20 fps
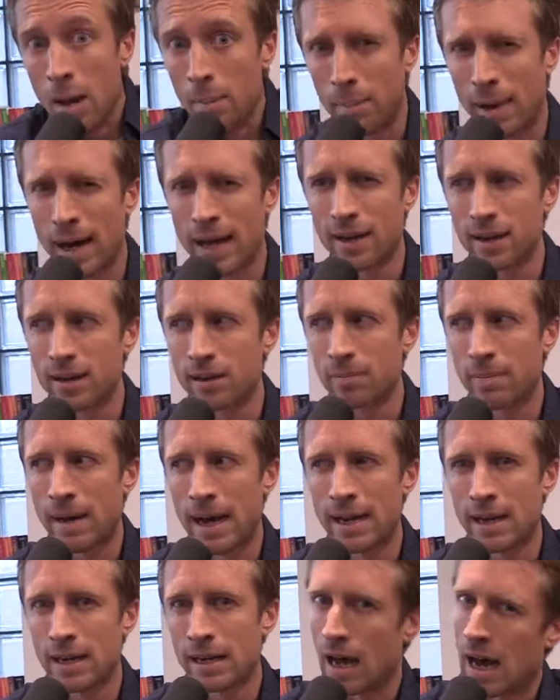But,
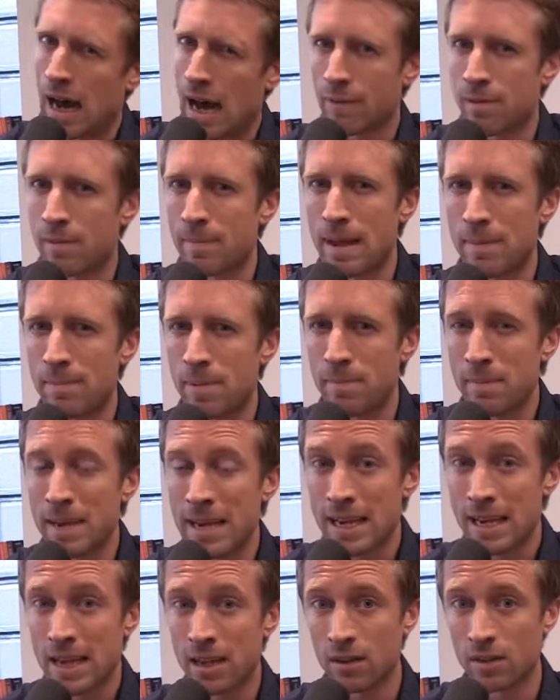but, I remember
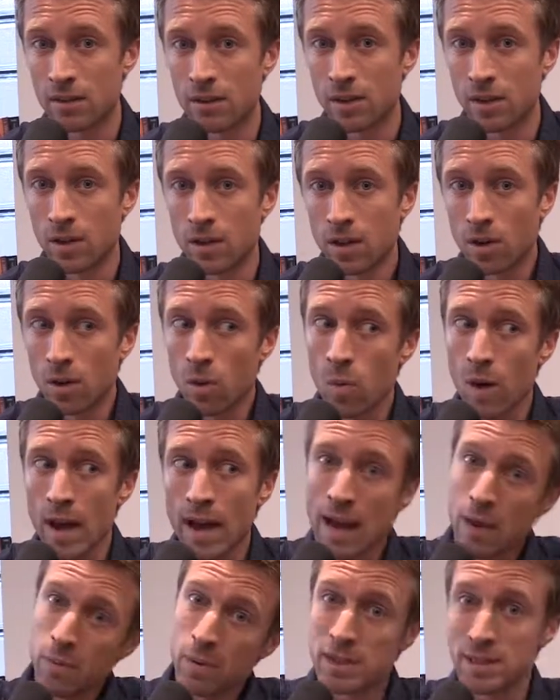me
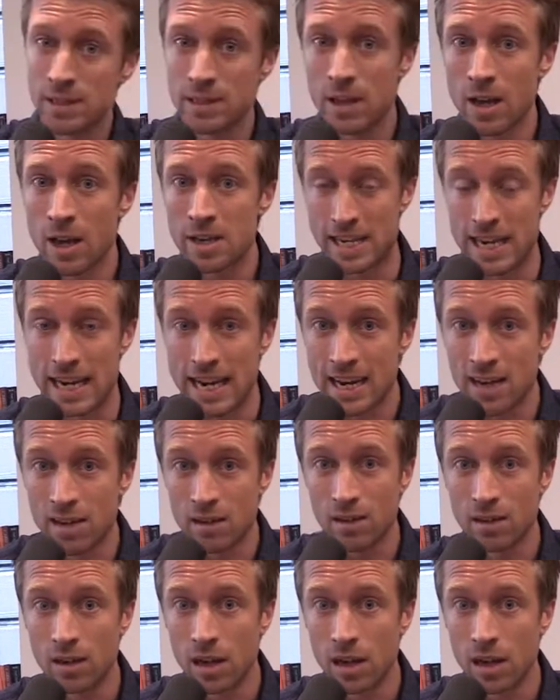when I was 13.